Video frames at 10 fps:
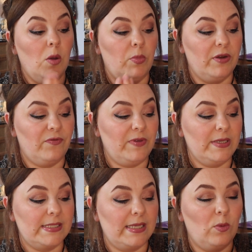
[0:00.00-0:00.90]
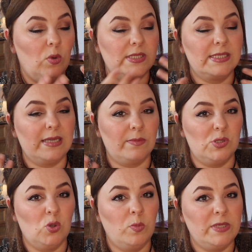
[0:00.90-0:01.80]
But it feels like once it's
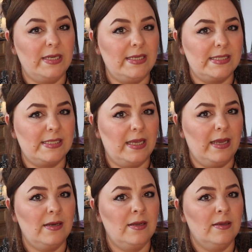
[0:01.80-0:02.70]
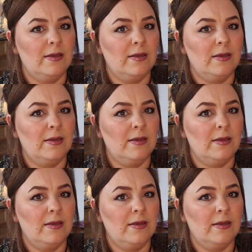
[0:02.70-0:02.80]
absorbed into your skin,